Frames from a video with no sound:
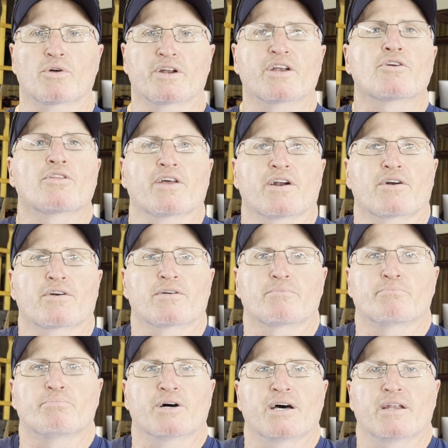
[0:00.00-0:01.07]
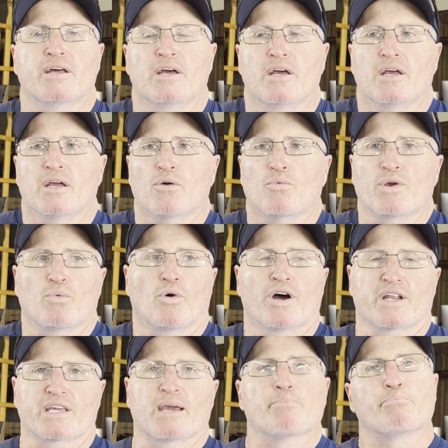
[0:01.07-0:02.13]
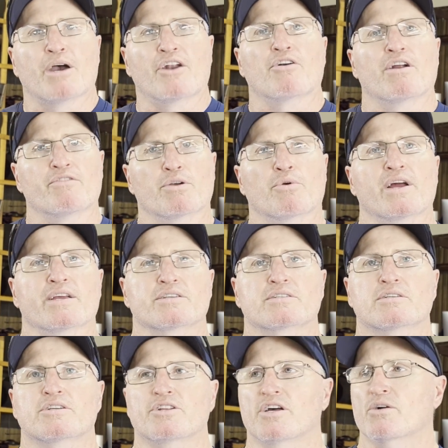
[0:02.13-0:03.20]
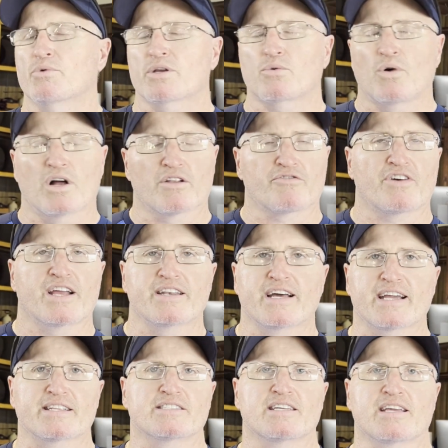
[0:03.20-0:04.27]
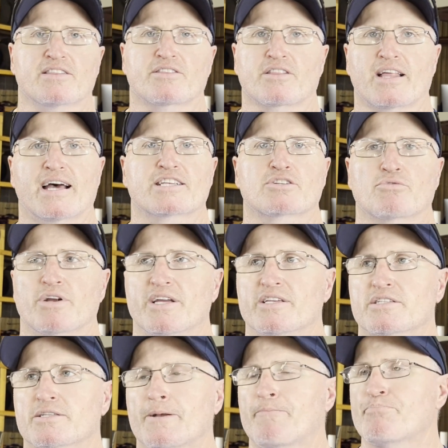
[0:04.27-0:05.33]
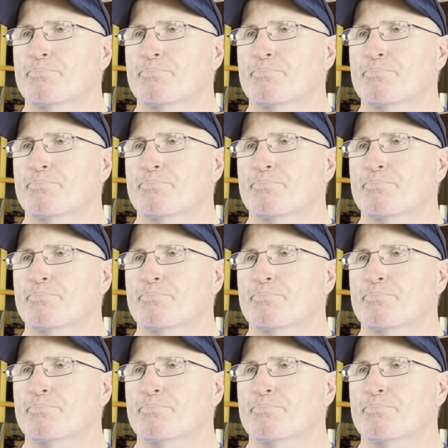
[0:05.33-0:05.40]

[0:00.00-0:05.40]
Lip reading: near there. But we want to get better every race. We qualified 19th last race.